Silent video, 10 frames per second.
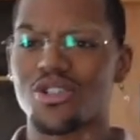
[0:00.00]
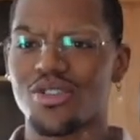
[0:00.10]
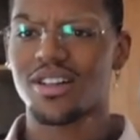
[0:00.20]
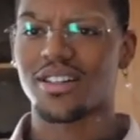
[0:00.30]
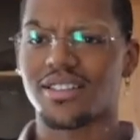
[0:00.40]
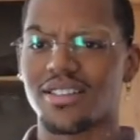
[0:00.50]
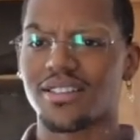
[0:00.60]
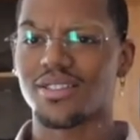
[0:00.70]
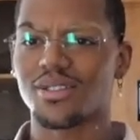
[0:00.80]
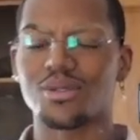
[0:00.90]
trunk.
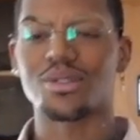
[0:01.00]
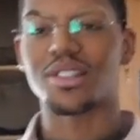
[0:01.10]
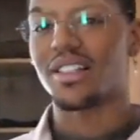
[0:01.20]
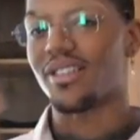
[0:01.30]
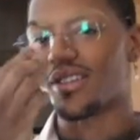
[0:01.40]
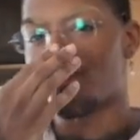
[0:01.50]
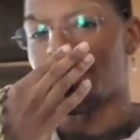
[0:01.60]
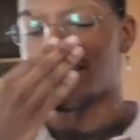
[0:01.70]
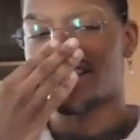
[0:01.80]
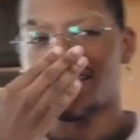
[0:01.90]
Ooh, see, girl, let me
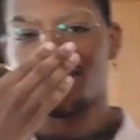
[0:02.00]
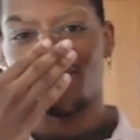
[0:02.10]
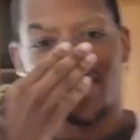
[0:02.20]
not say that on